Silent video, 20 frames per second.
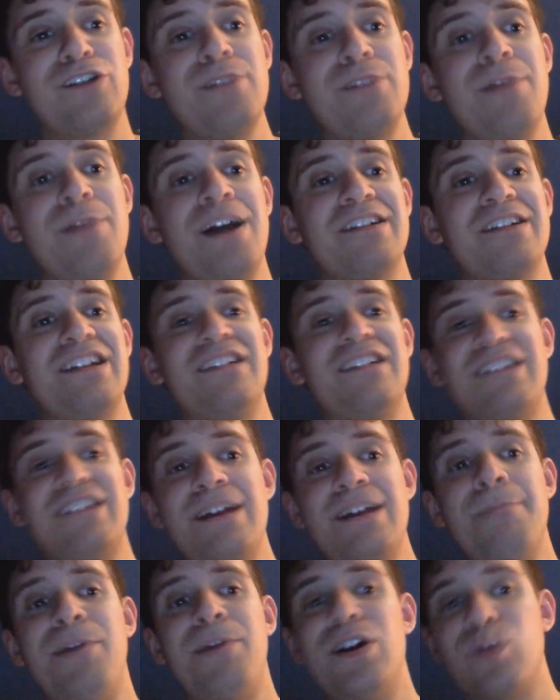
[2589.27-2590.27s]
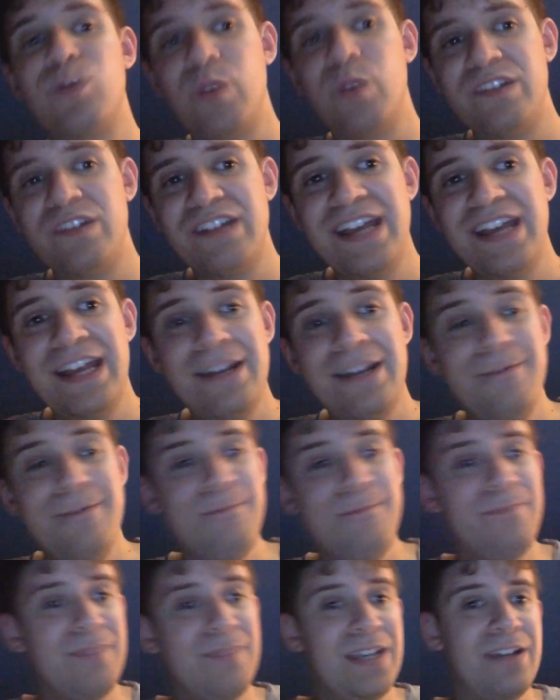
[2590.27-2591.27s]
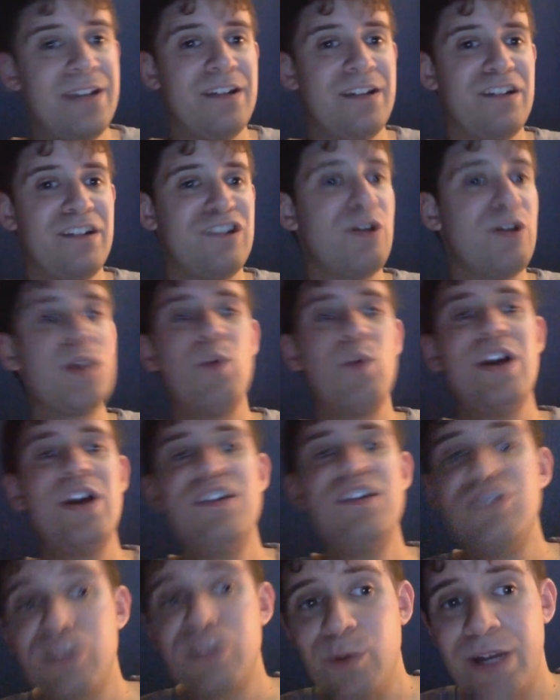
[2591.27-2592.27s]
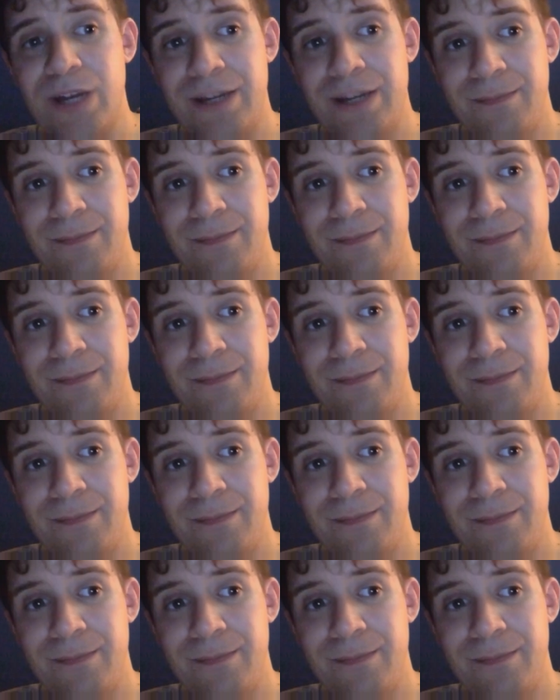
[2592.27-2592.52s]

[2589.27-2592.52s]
box that CM Punk was in. So he went into it.